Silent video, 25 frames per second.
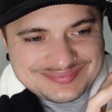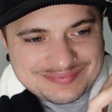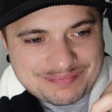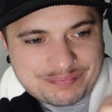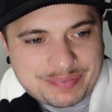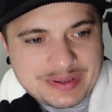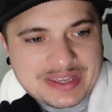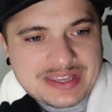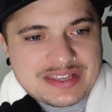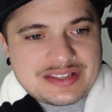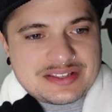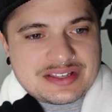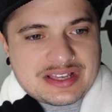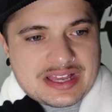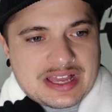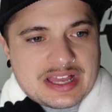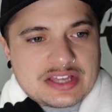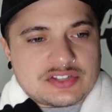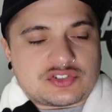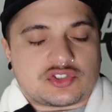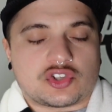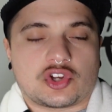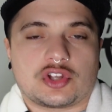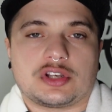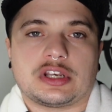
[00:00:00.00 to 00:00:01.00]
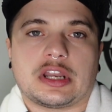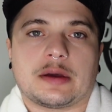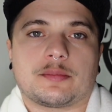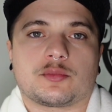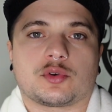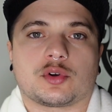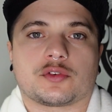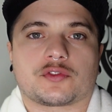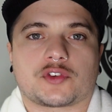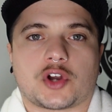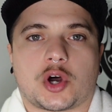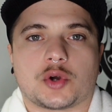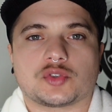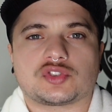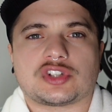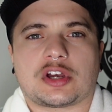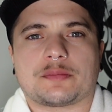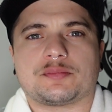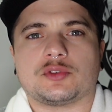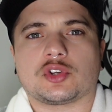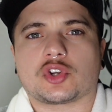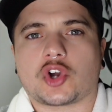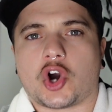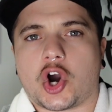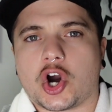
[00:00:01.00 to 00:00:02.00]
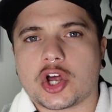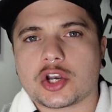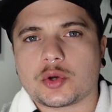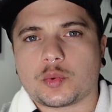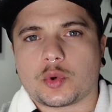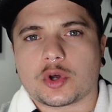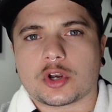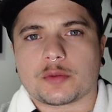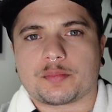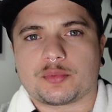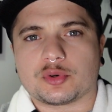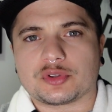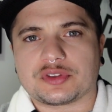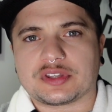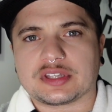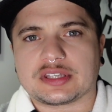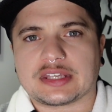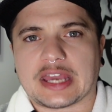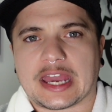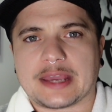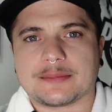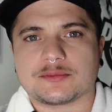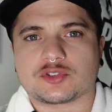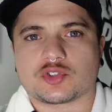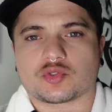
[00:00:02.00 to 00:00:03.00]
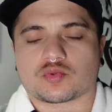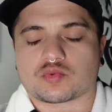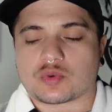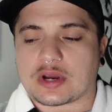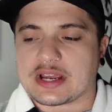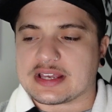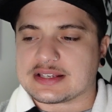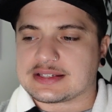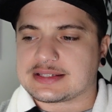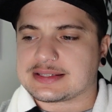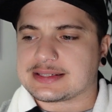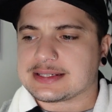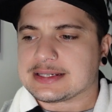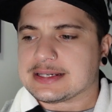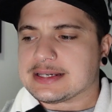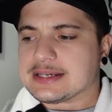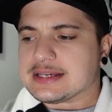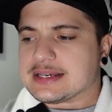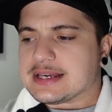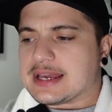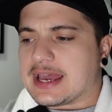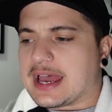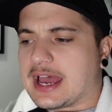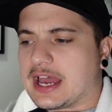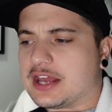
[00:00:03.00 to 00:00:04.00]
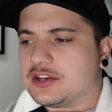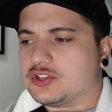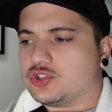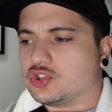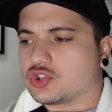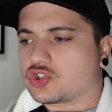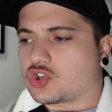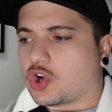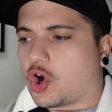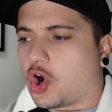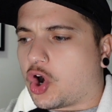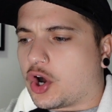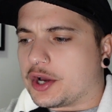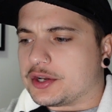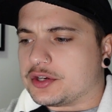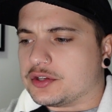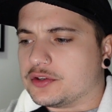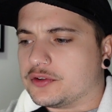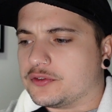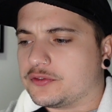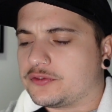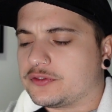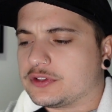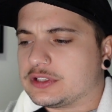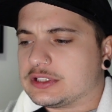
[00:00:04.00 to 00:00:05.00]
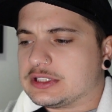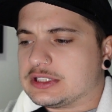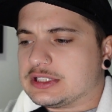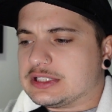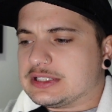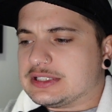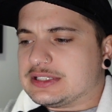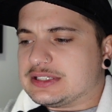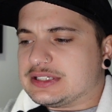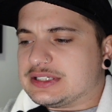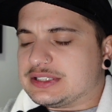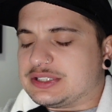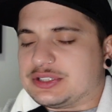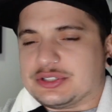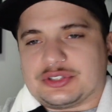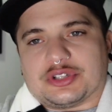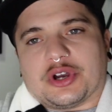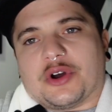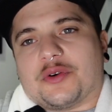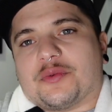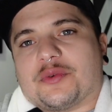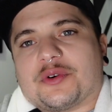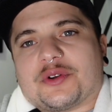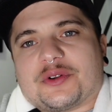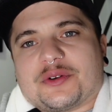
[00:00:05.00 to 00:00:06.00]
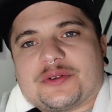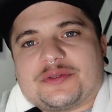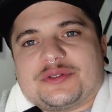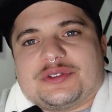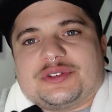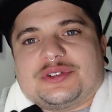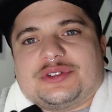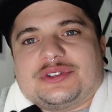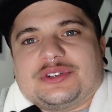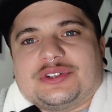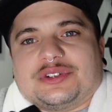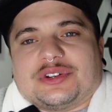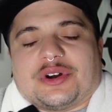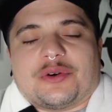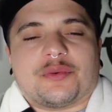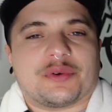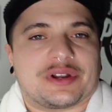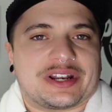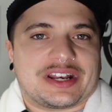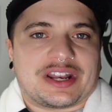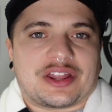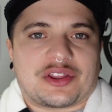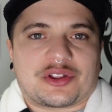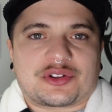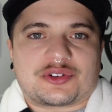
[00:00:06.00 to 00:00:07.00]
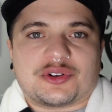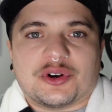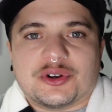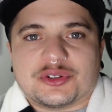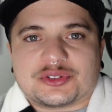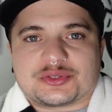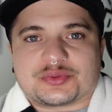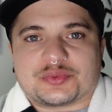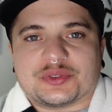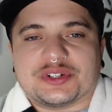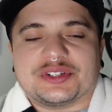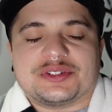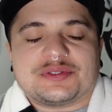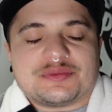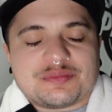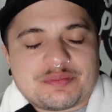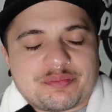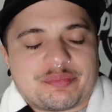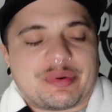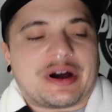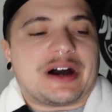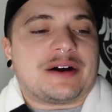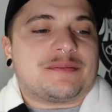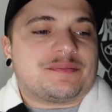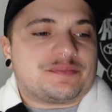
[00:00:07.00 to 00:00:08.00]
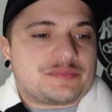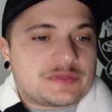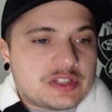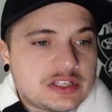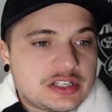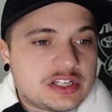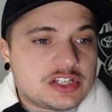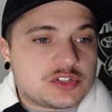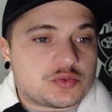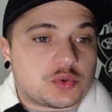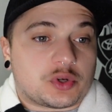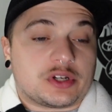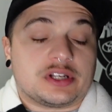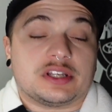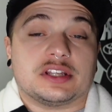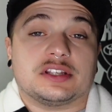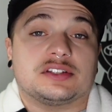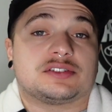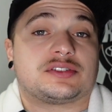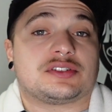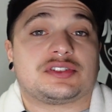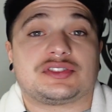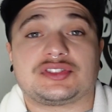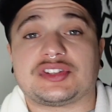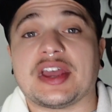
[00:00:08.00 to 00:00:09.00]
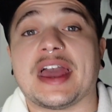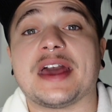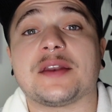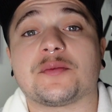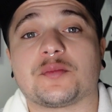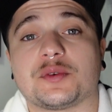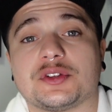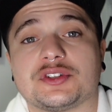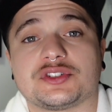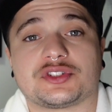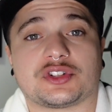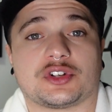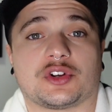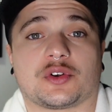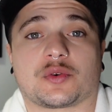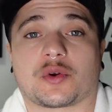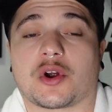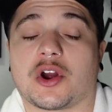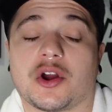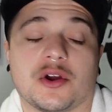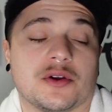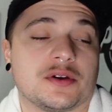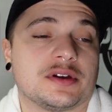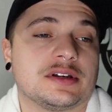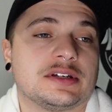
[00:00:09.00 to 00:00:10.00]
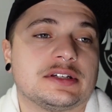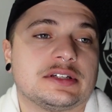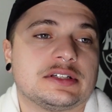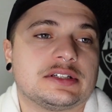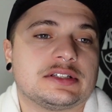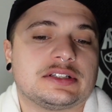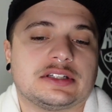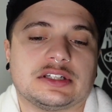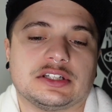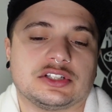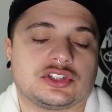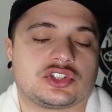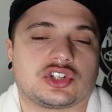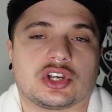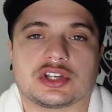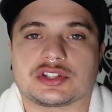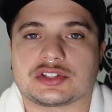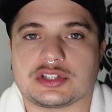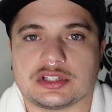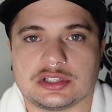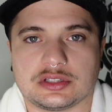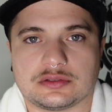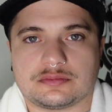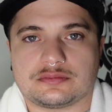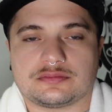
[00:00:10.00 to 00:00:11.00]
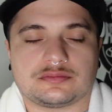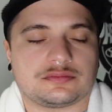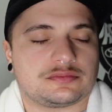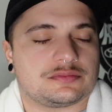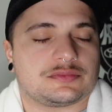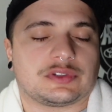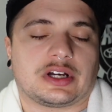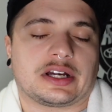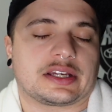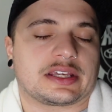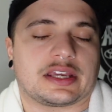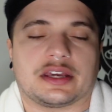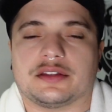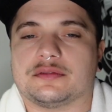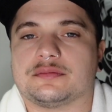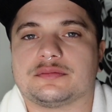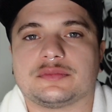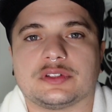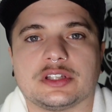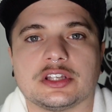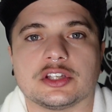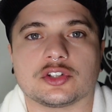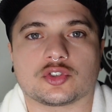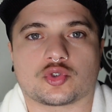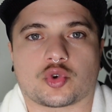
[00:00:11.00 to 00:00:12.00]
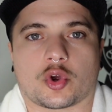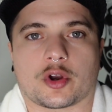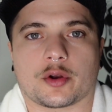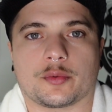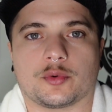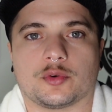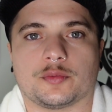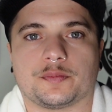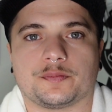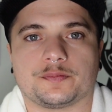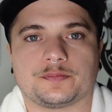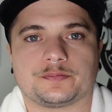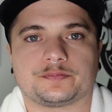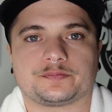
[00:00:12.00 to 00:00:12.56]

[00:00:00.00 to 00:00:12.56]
being a certain number of goals up, you kind of want to put the game to rest, and you don't want another close win. But it is what it is. 10 wins in a row is just, again, incredible.